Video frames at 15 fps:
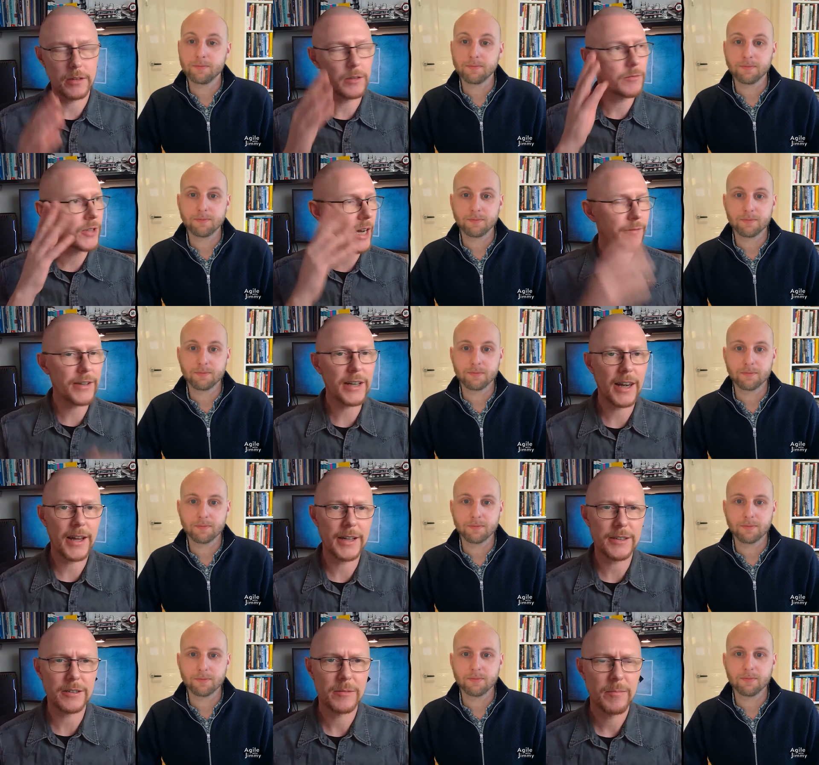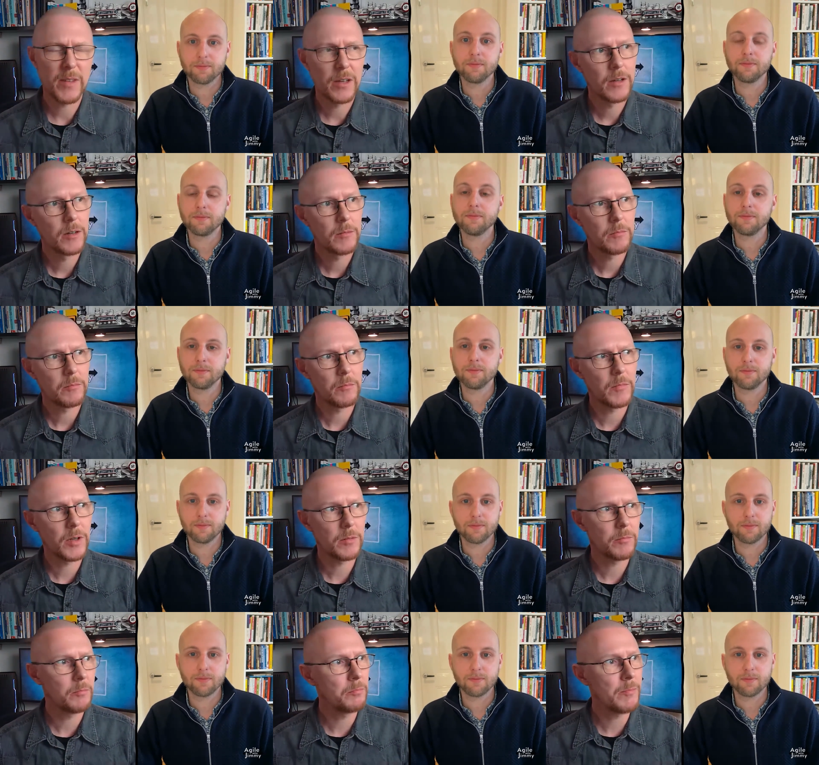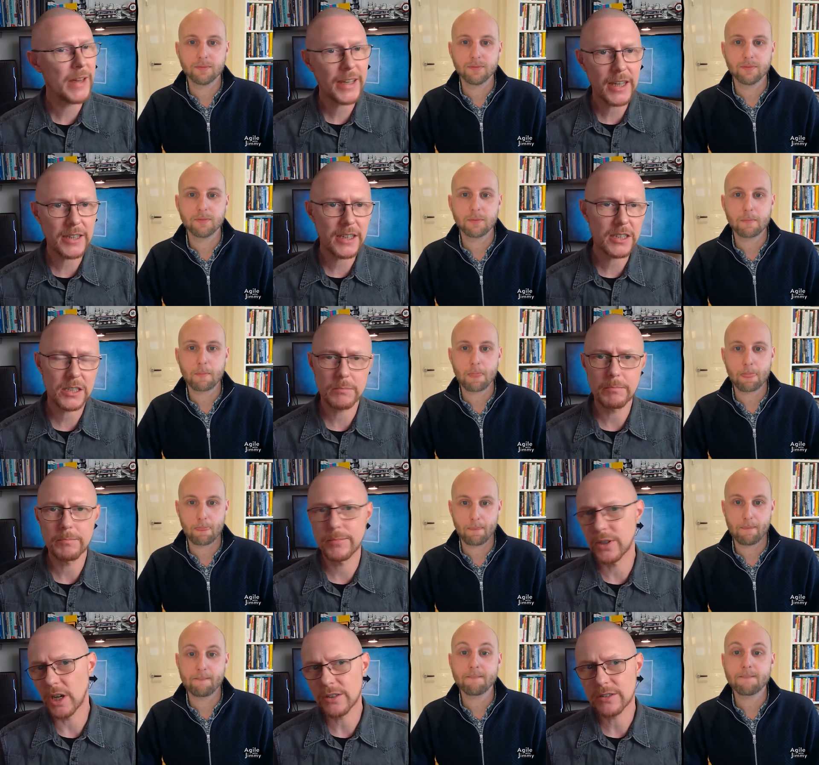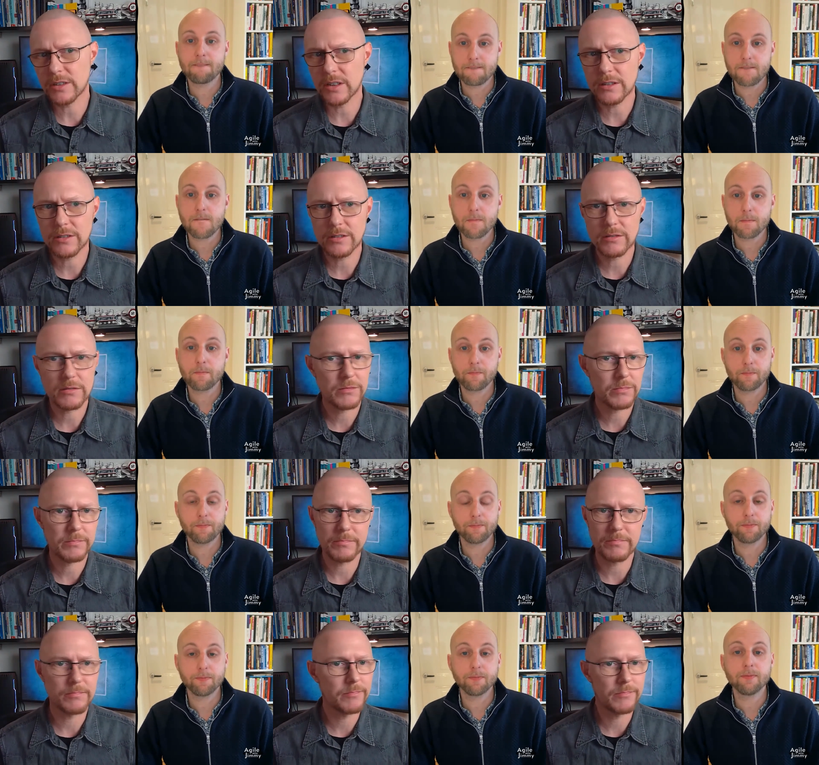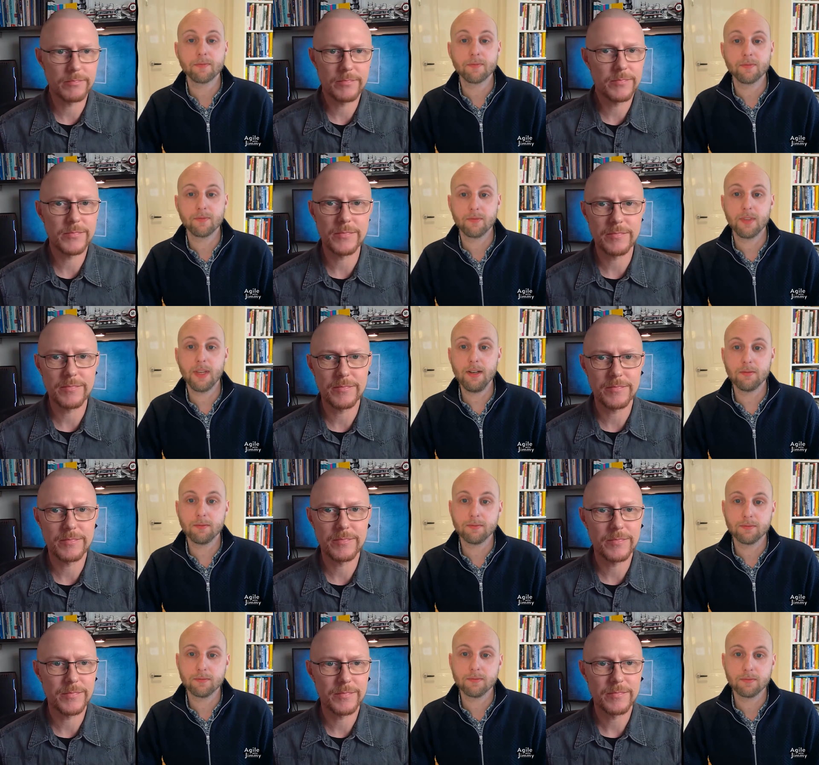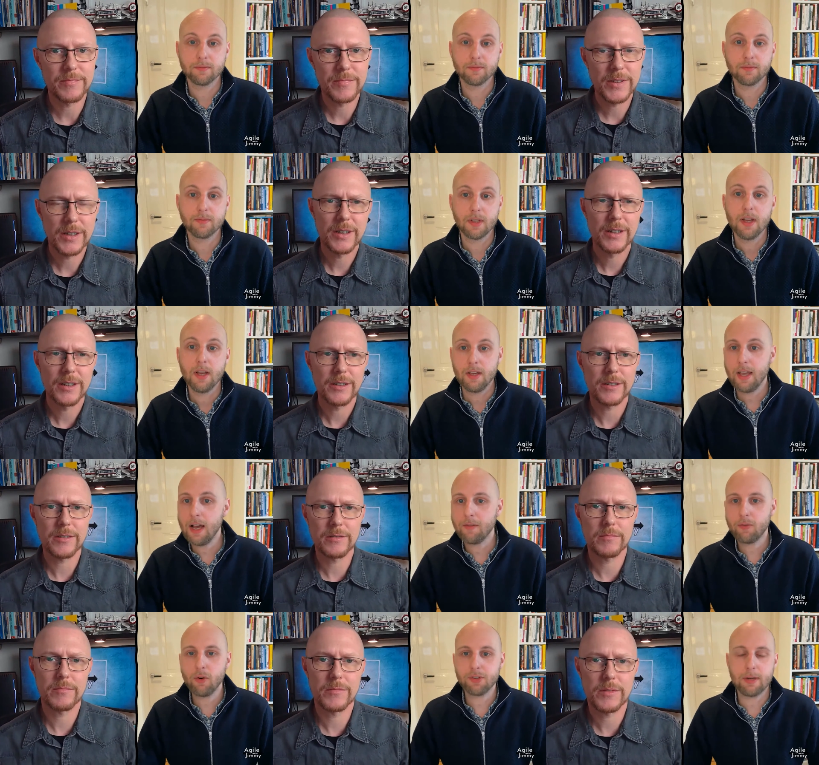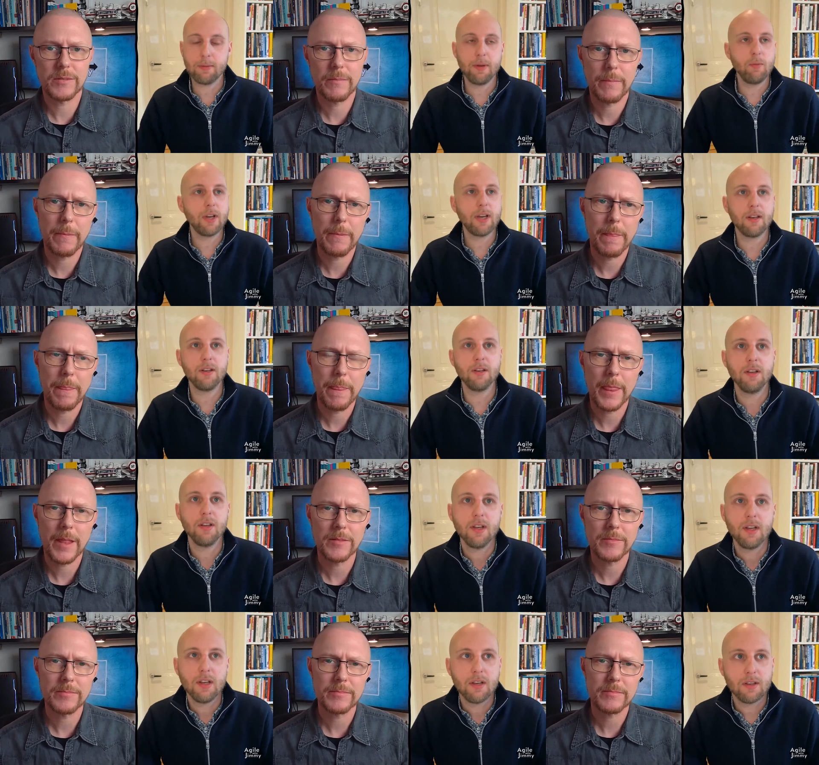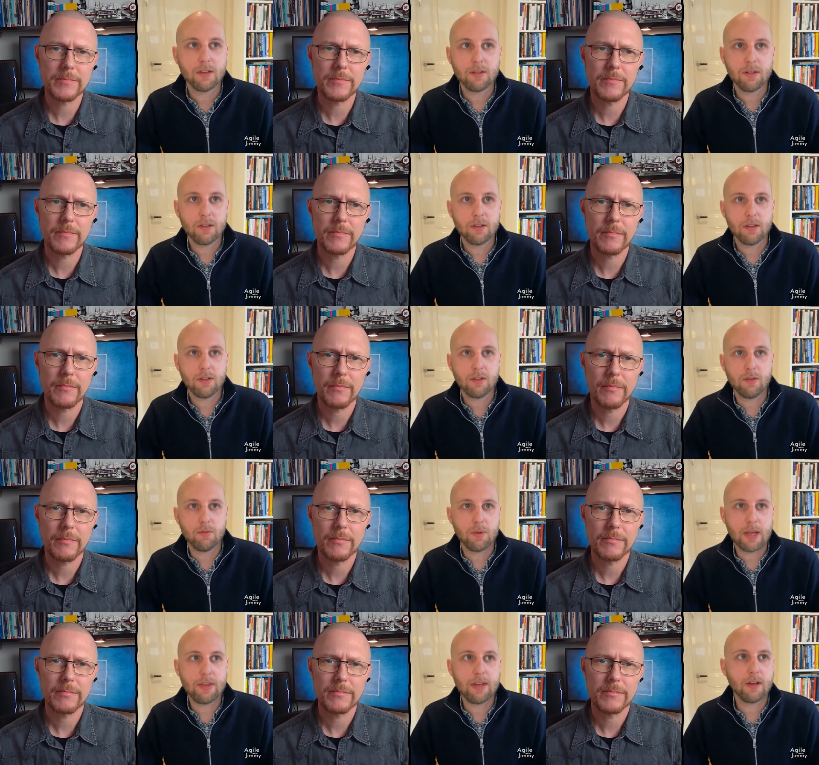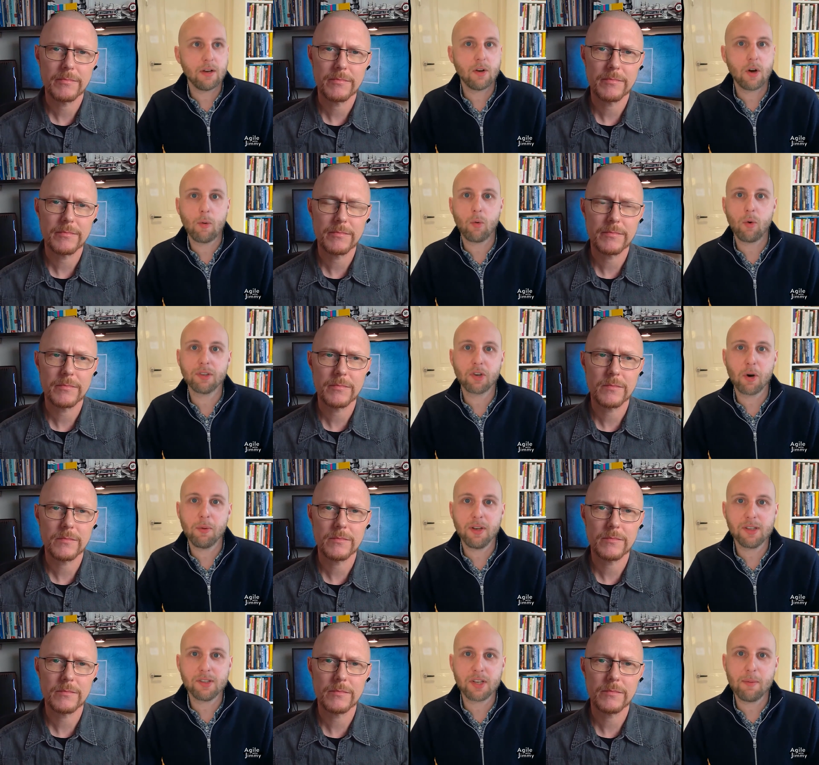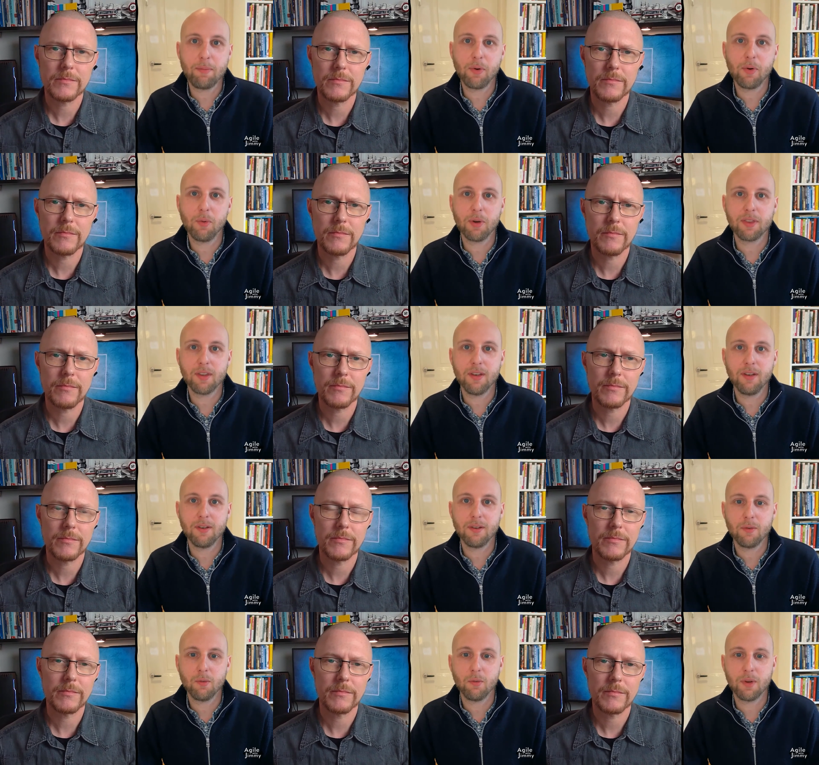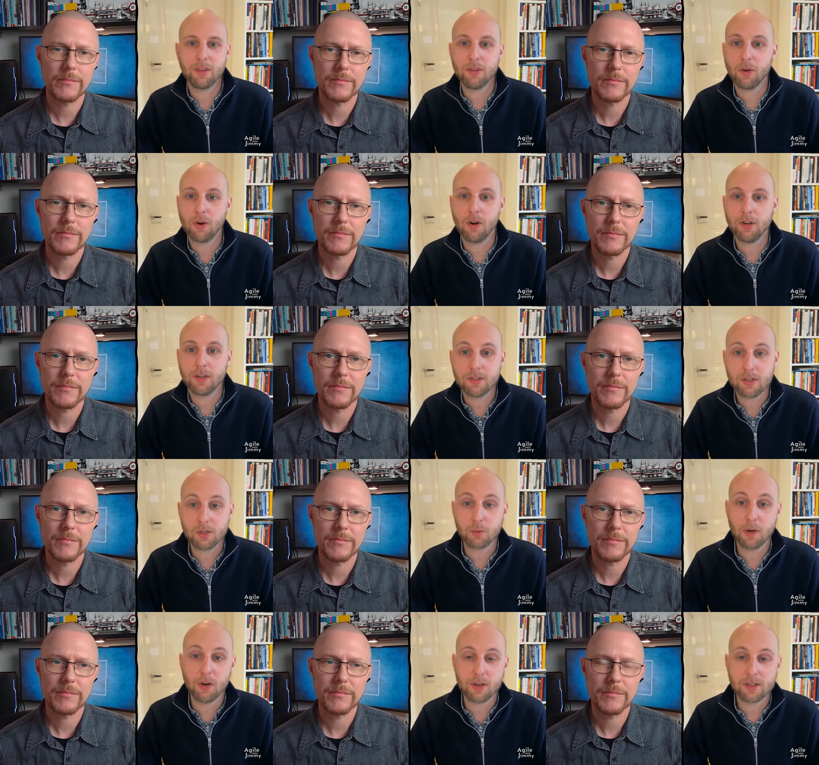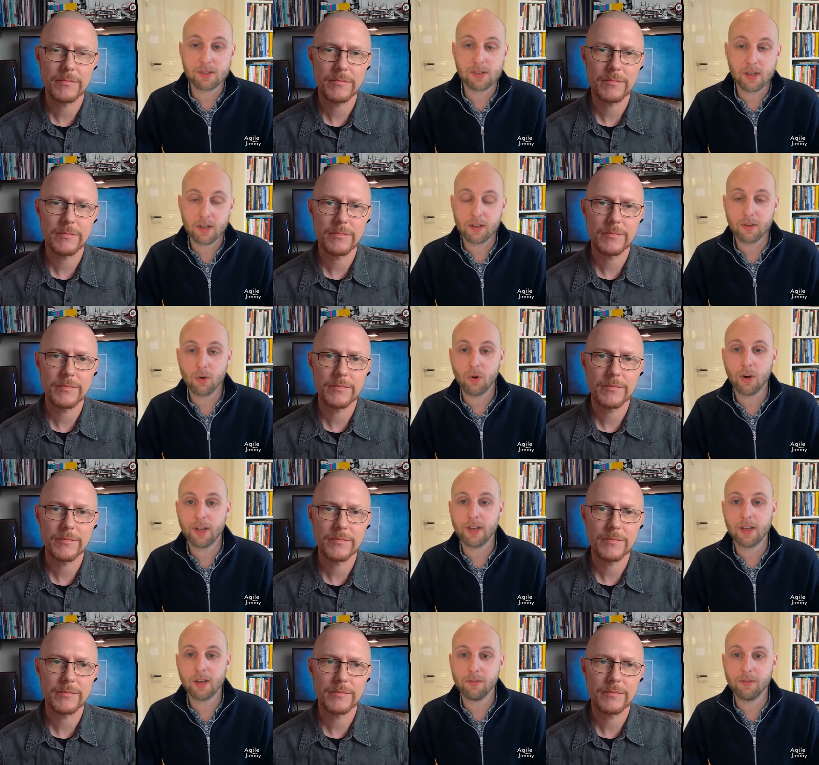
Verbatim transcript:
Speaker 1: uh, traffic light uh, mechanism, process, Yeah. Yeah, of course.
Speaker 2: I mean, we can, I think a co quite common example within within your audience as well is the, the whole idea